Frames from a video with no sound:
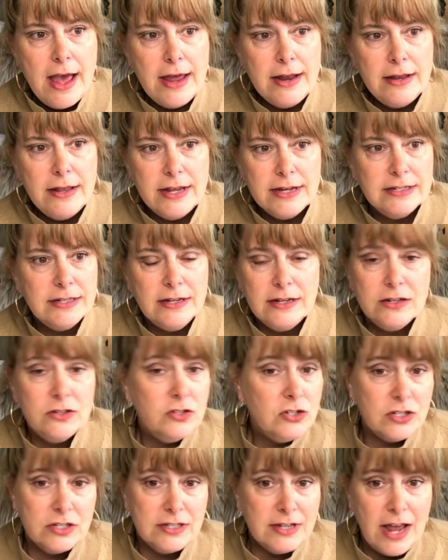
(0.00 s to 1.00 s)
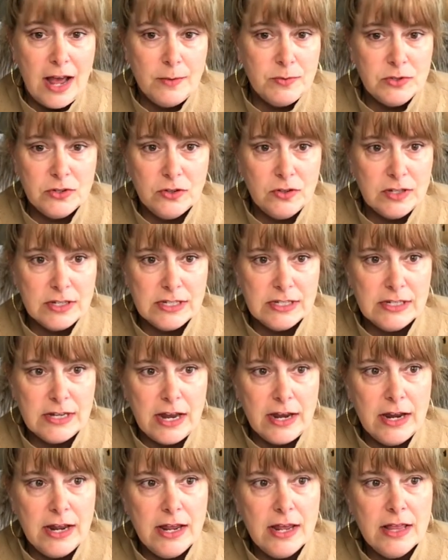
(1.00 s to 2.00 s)
And they said it's just absolutely
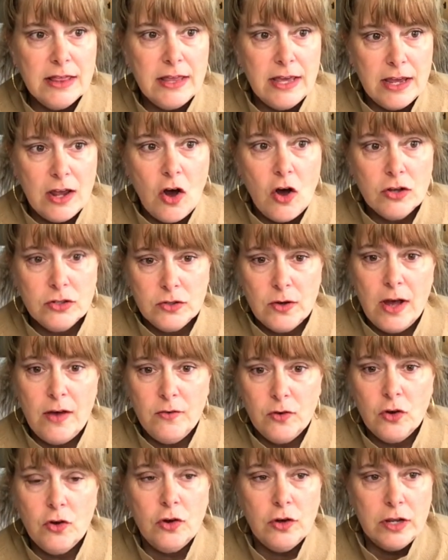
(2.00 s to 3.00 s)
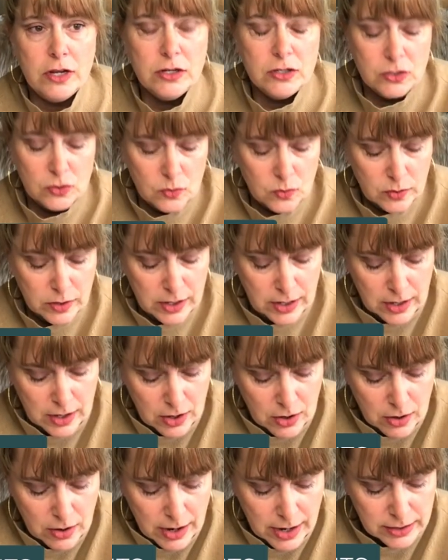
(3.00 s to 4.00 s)
stunning. They also have a cooking school
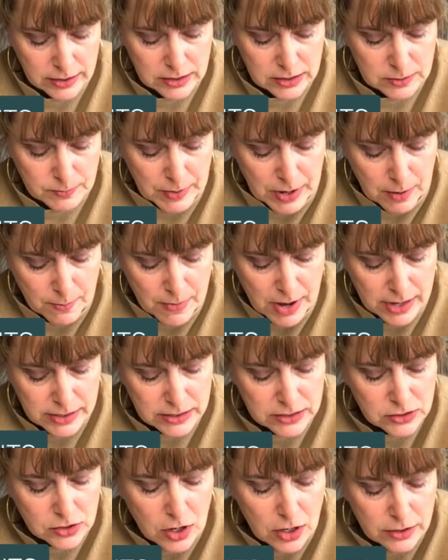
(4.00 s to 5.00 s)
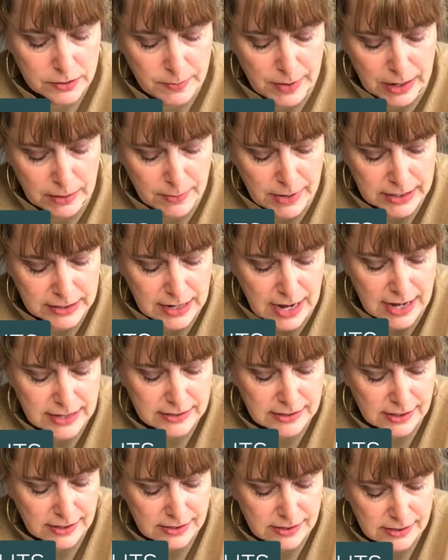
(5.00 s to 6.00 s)
here at this Belmond. It's called Belmond
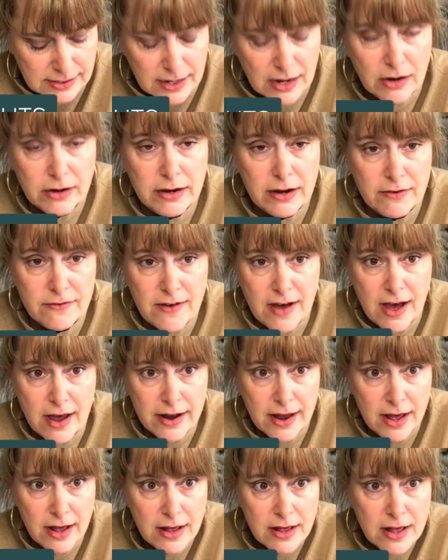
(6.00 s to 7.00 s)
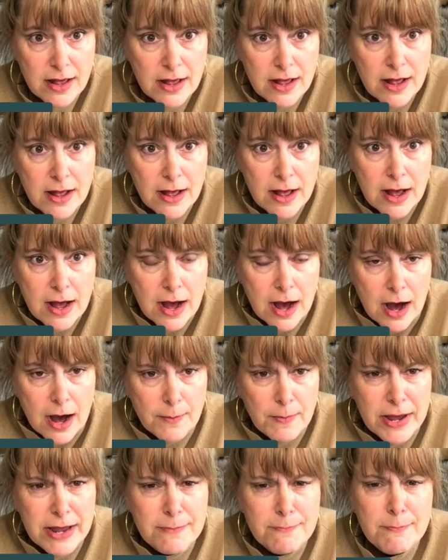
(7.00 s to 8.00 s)
Casa Sierra Nevada.
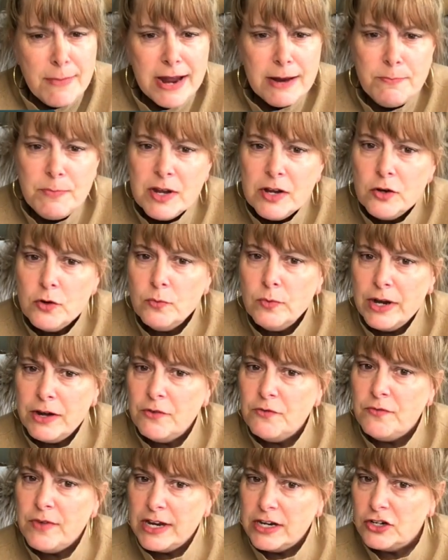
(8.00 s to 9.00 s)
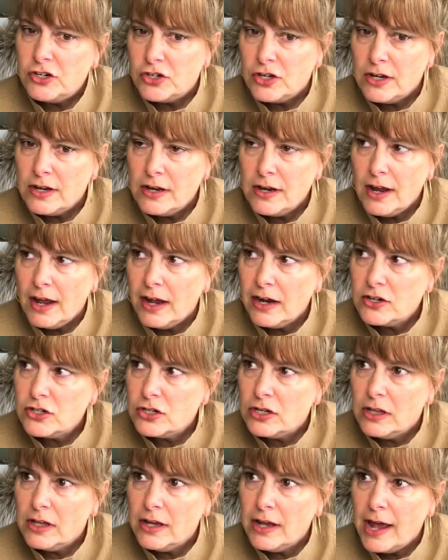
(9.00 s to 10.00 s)
Um, it might be under renovation
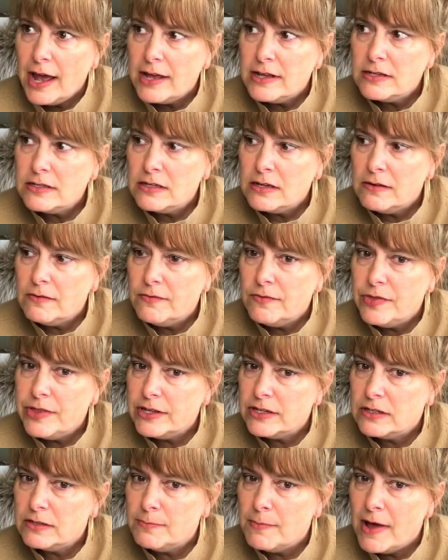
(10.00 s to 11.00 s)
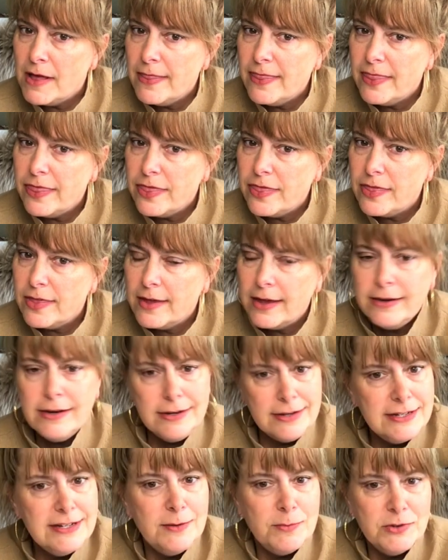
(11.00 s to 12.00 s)
actually as of this month. I
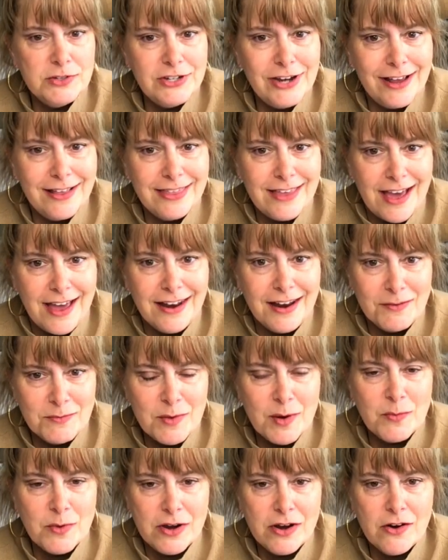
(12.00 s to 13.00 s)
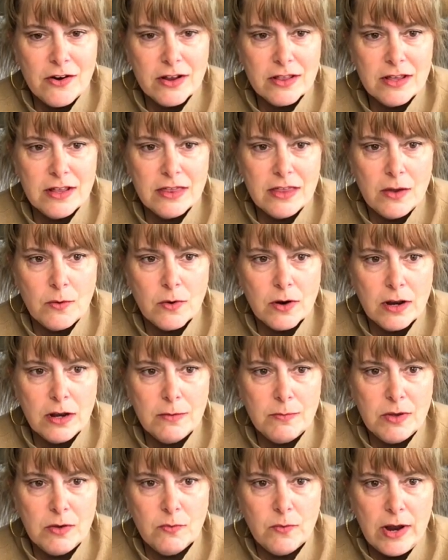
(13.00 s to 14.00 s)
need to double check that. I remember hearing that they were going
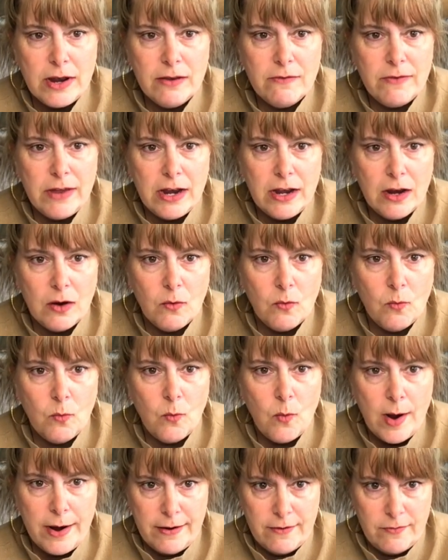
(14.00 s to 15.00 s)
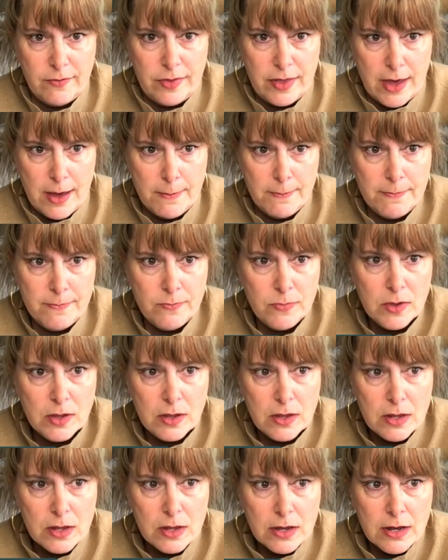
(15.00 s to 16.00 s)
to be renovating one of them.
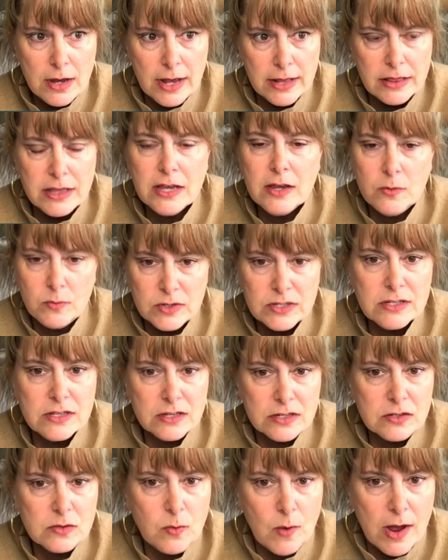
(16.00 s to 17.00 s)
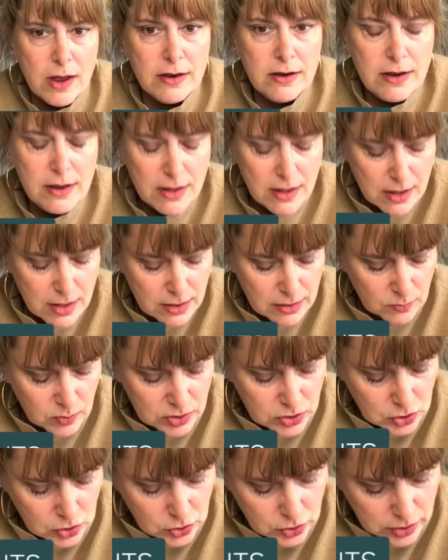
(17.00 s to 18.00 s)
I think it was this one
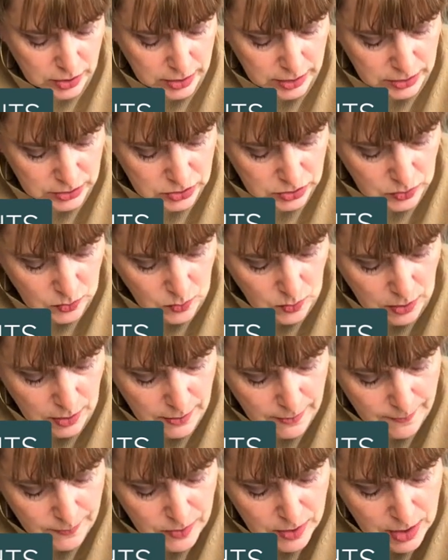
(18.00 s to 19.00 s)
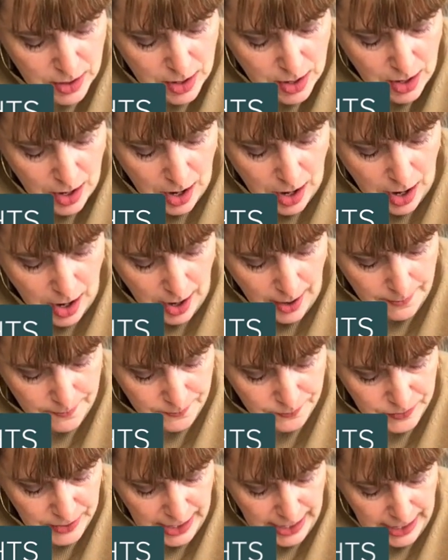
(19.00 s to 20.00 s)
with the cooking school.
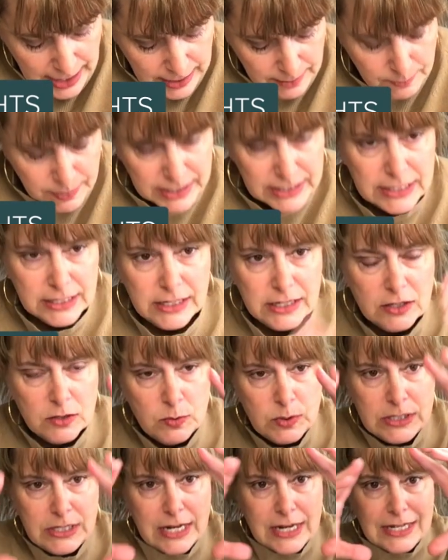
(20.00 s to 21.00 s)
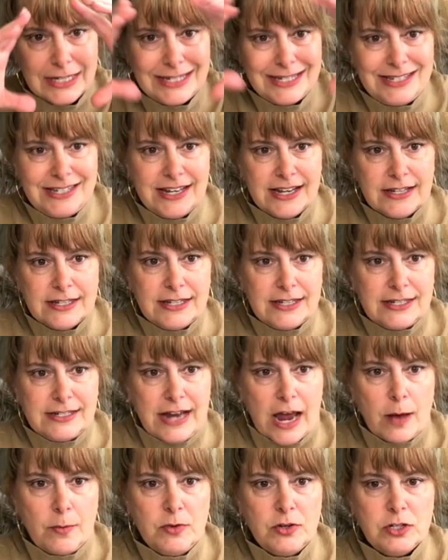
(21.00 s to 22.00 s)
Um, and basically, this was like six
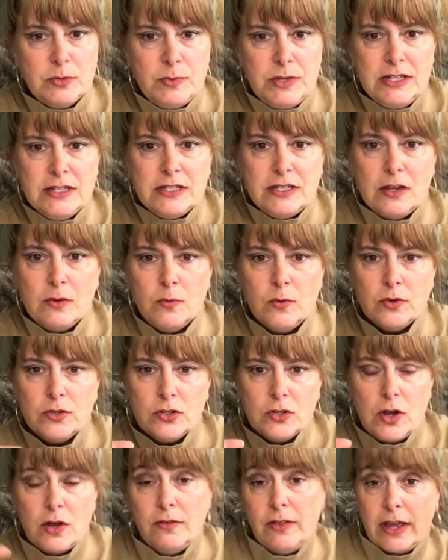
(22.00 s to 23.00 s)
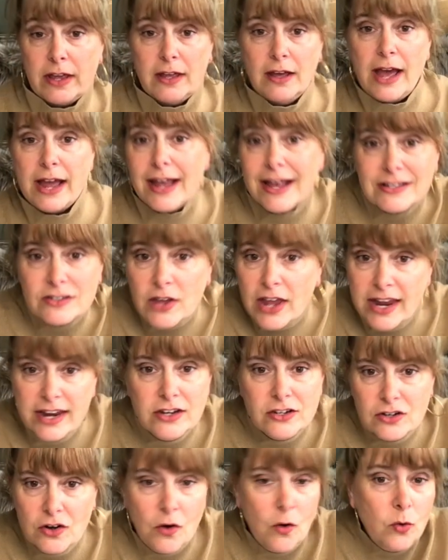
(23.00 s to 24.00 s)
establishments that were uh, like, I guess,
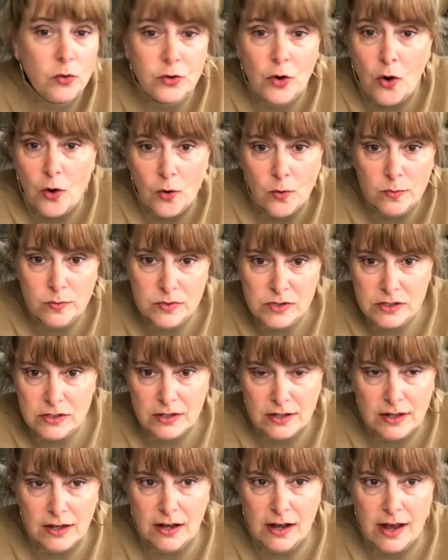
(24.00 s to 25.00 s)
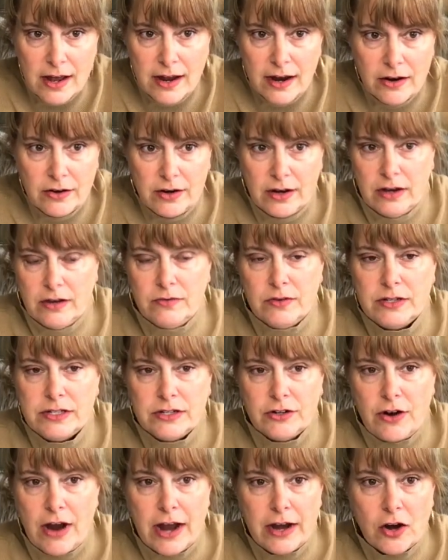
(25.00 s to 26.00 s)
old homes, uh, uh,
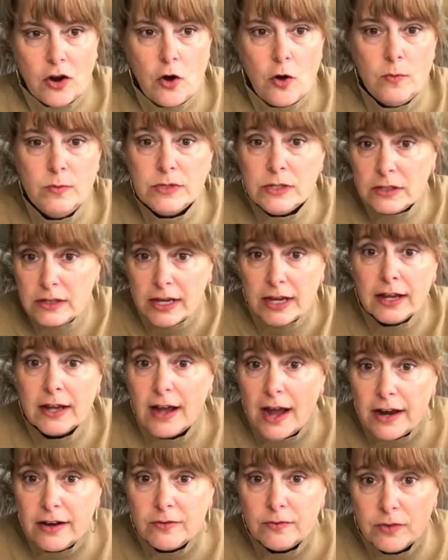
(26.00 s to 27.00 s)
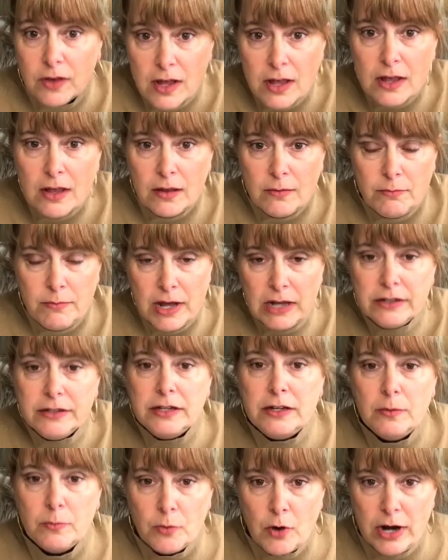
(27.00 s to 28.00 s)
aristocratic homes that they kind of
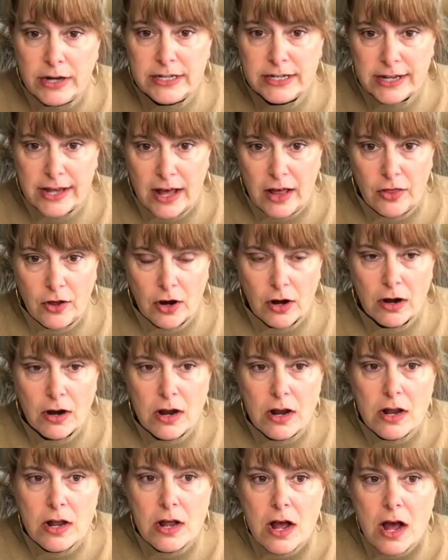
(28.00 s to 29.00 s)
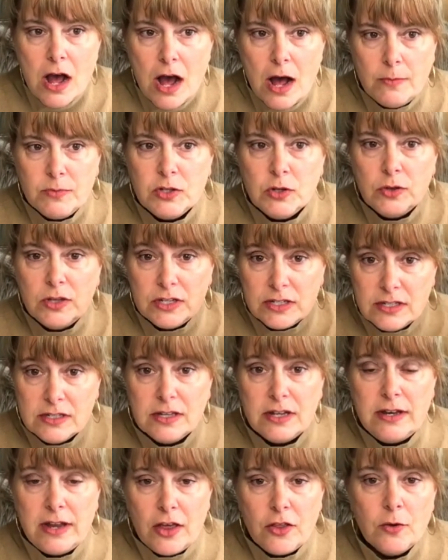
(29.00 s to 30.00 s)
melded and brought together. Um, so, this
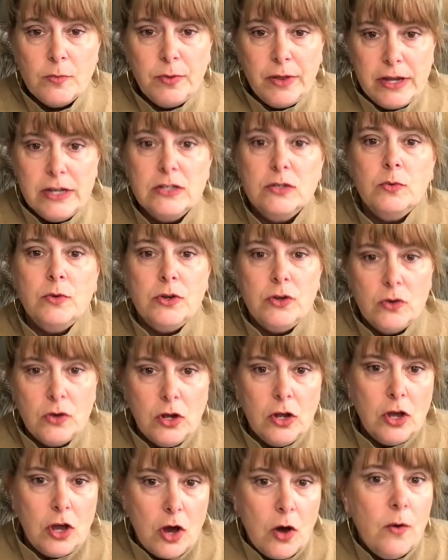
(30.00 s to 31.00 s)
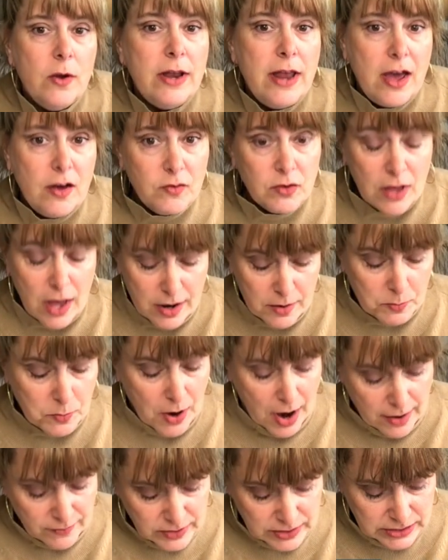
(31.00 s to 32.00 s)
is another place where you can go and have a lot of
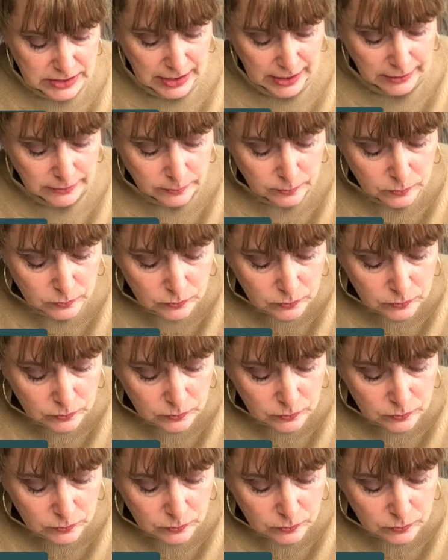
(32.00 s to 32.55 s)
privacy.